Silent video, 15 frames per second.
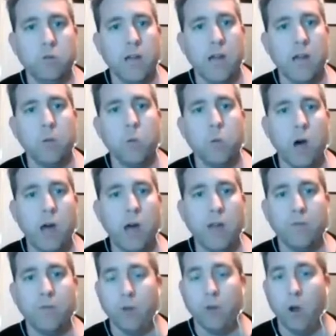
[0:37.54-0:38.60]
Rene
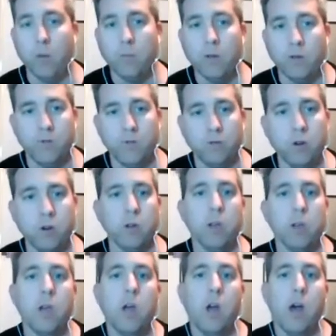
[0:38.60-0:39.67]
White from Frew.
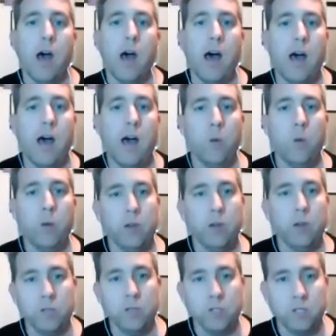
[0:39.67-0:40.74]
Uh,
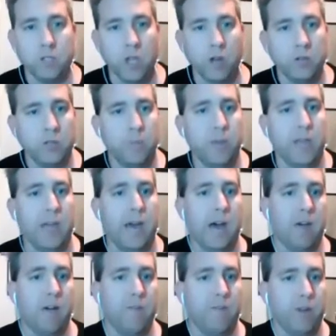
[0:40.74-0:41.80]
this is going to be
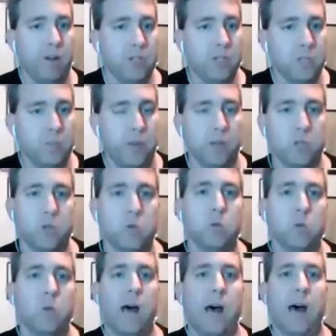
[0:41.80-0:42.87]
our very
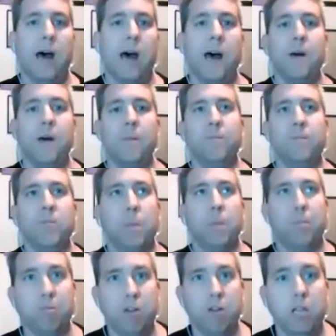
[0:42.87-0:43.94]
special um,
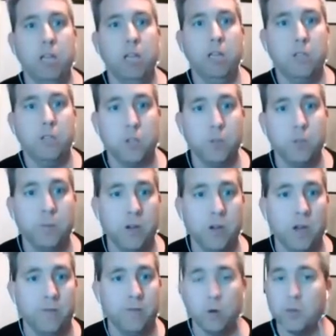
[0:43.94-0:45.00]
pre
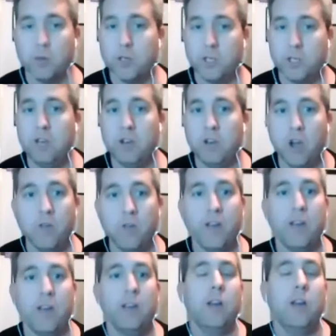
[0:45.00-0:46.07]
Supanova or
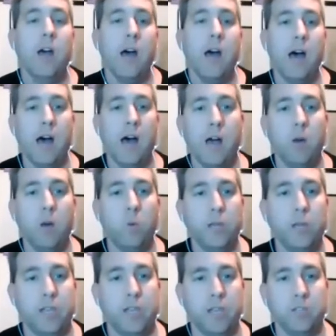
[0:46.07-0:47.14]
Sydnova uh,
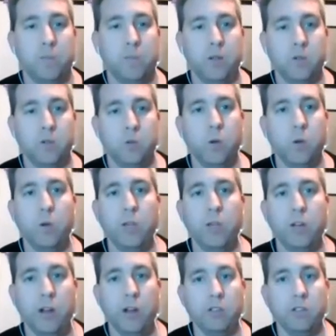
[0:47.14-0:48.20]
weekend special where we're
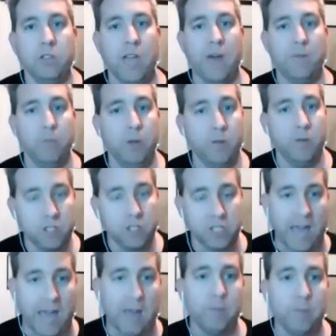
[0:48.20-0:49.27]
going to have a bit of a
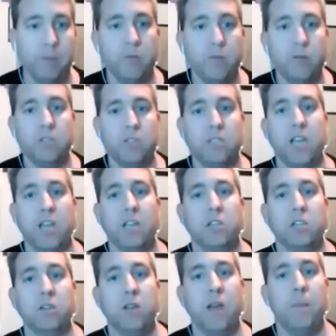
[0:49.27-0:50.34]
chat, a bit of a
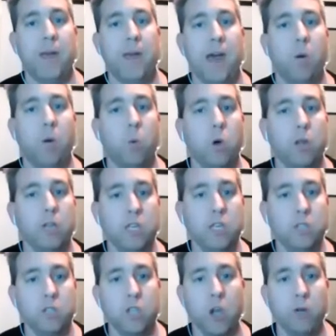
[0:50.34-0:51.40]
discussion about what
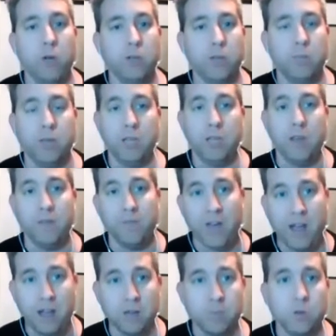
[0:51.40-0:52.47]
is going to be
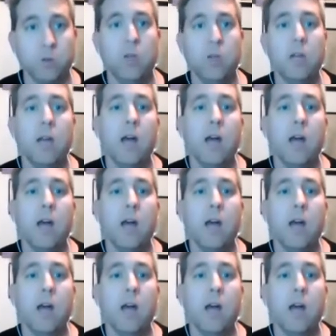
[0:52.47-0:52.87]
available